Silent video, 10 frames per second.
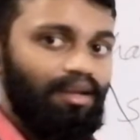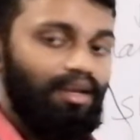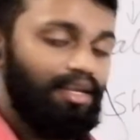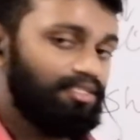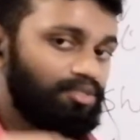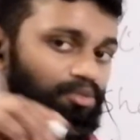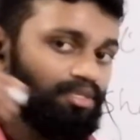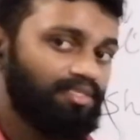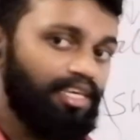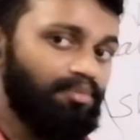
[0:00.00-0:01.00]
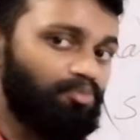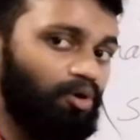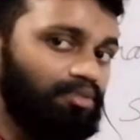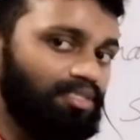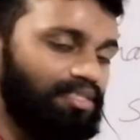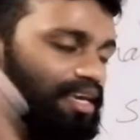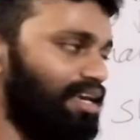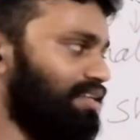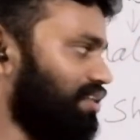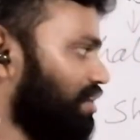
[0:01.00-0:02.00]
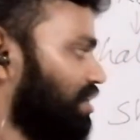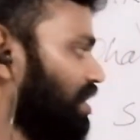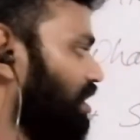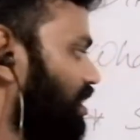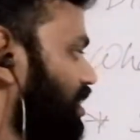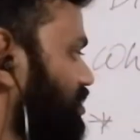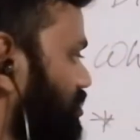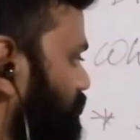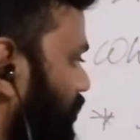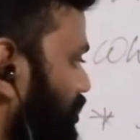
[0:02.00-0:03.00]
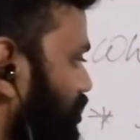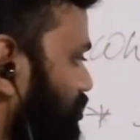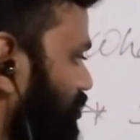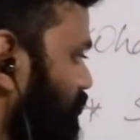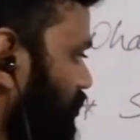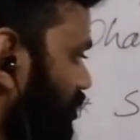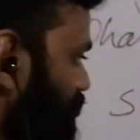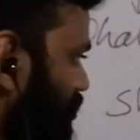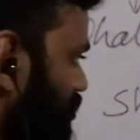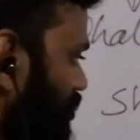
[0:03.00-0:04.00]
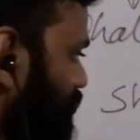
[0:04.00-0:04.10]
Let's do the same process again. Let's find out the verb. The